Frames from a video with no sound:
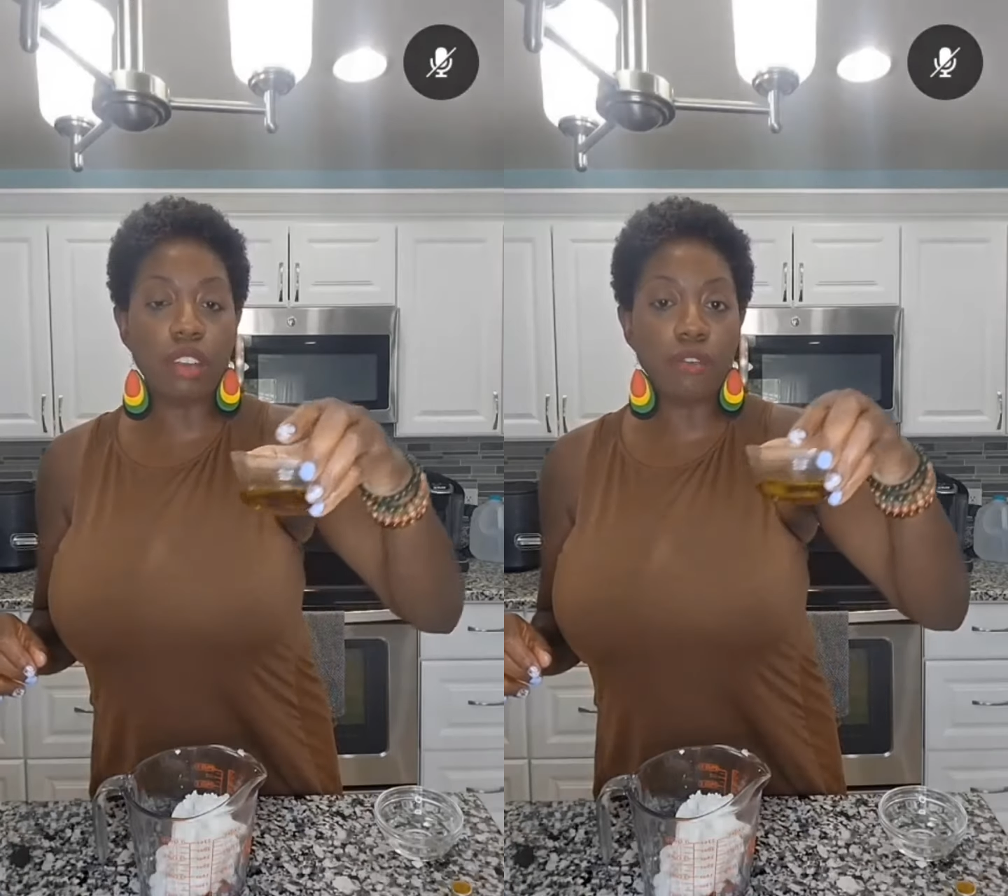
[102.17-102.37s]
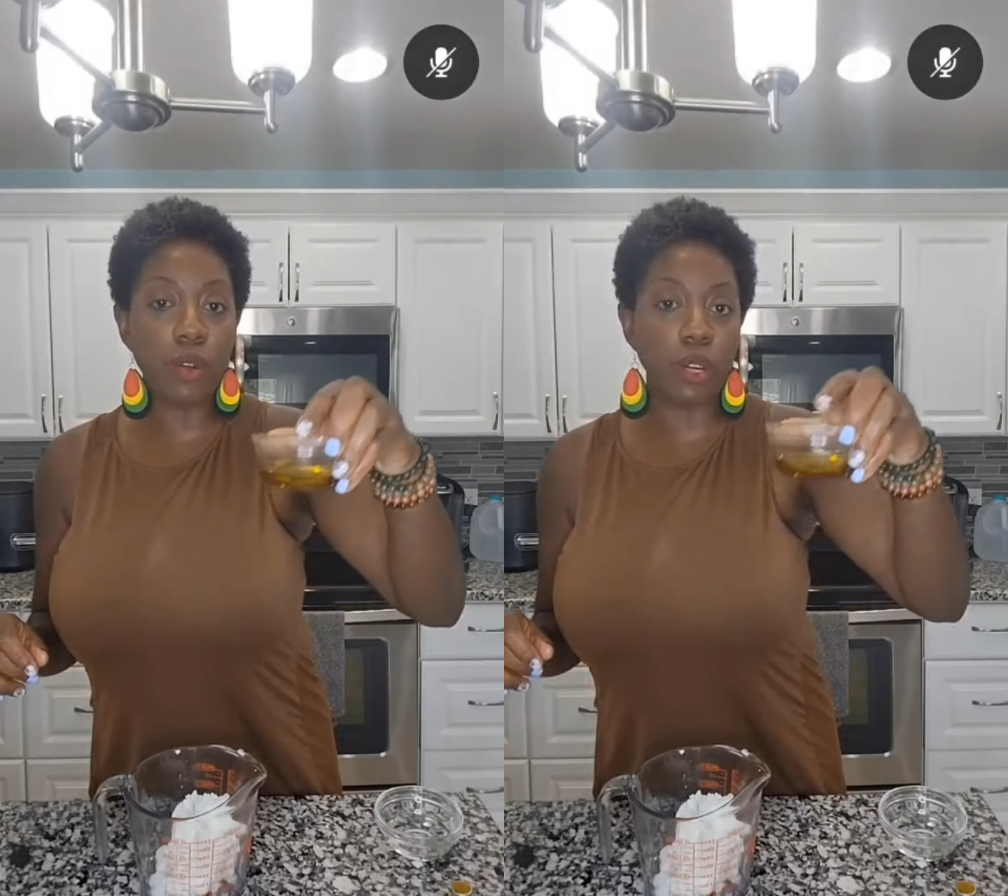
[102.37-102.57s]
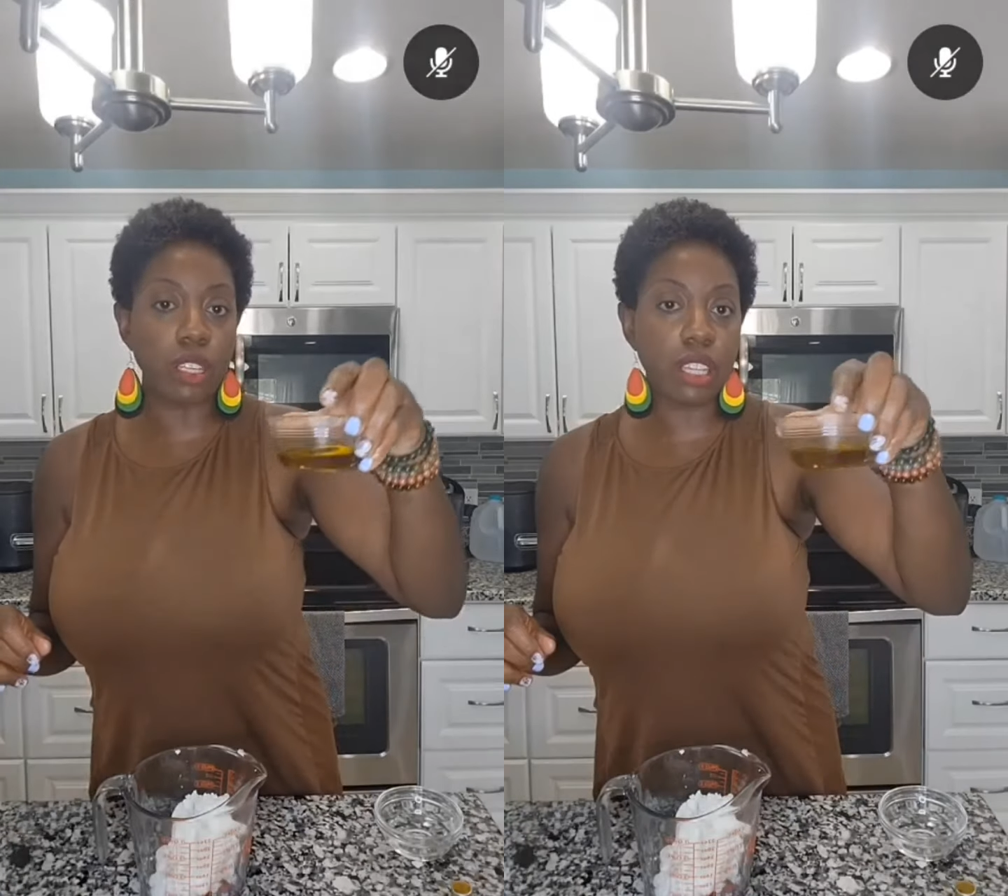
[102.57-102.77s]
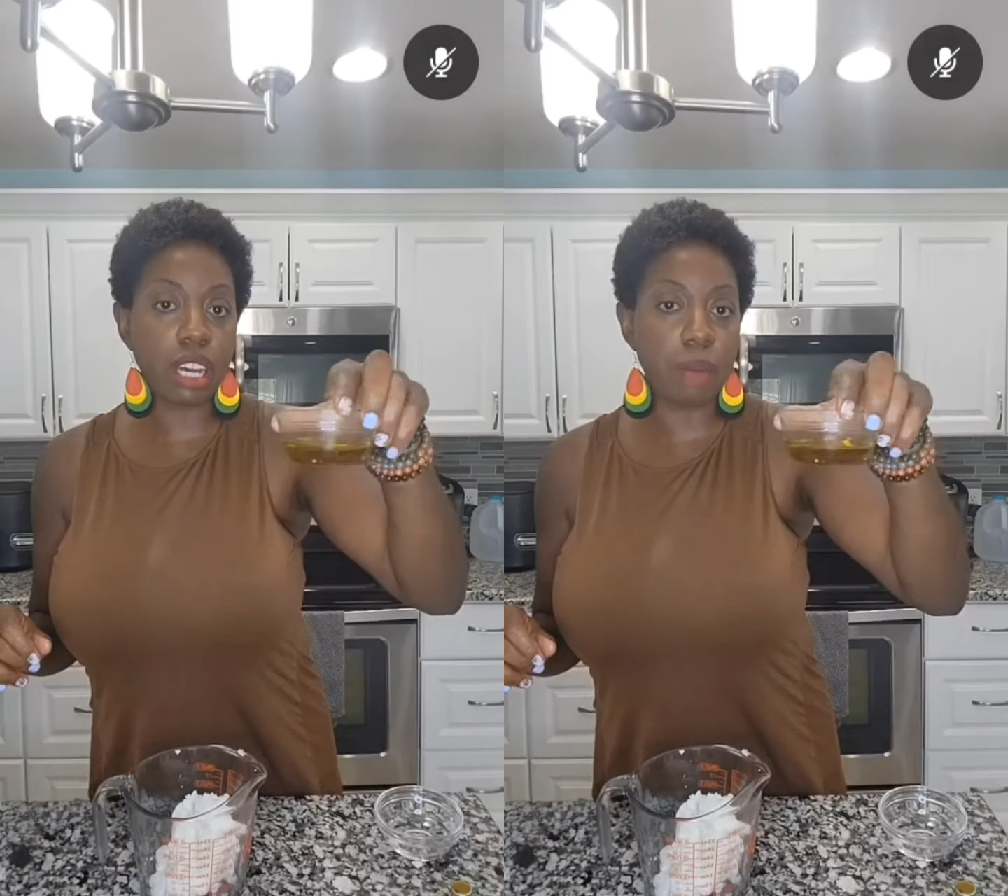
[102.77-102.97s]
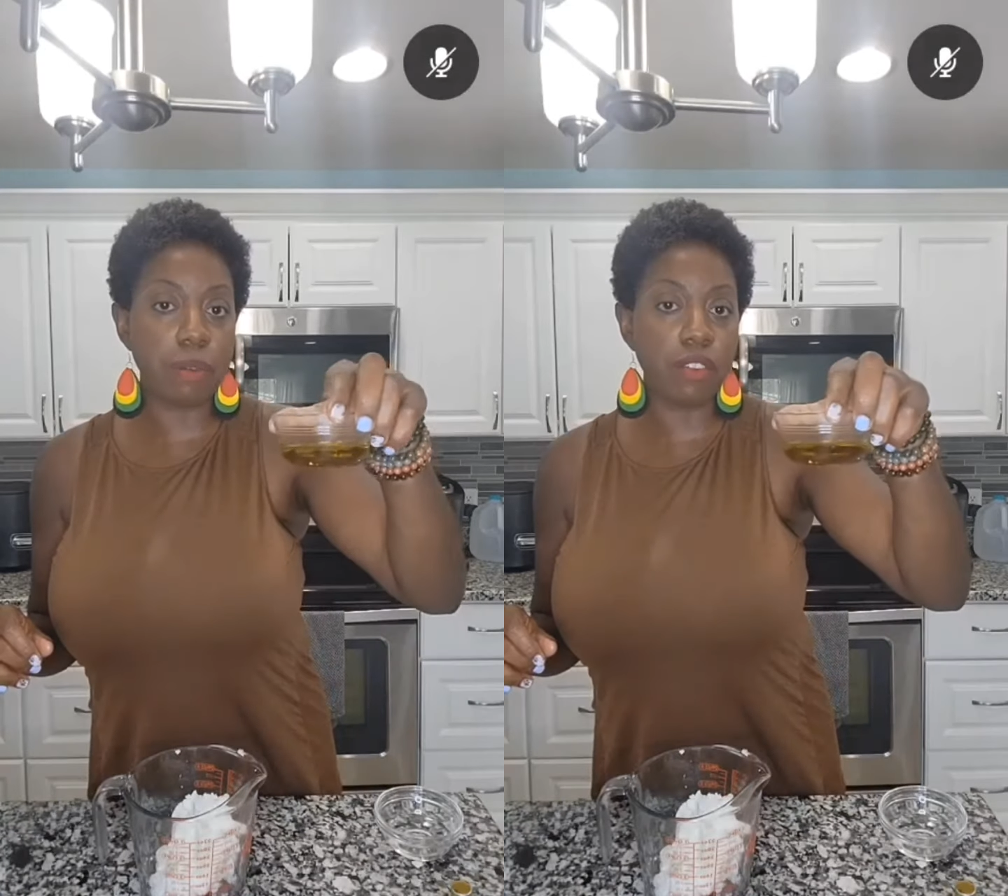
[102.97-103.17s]
butter.
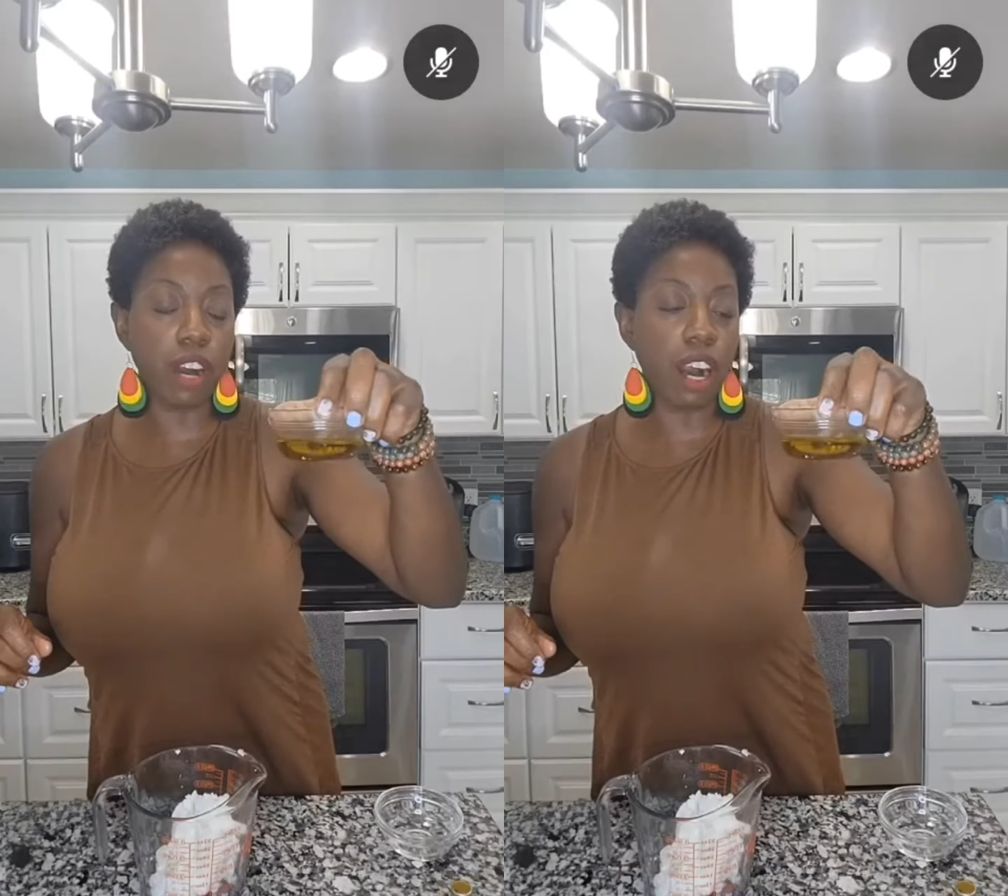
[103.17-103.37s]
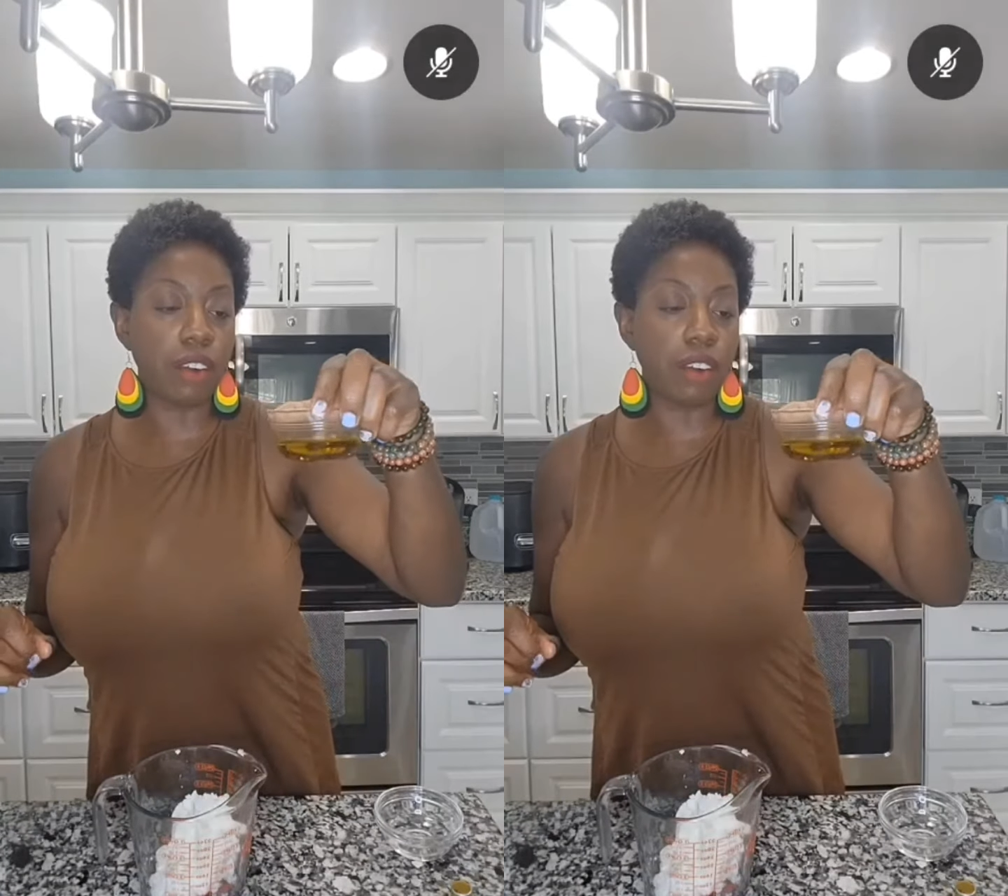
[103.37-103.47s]
Next,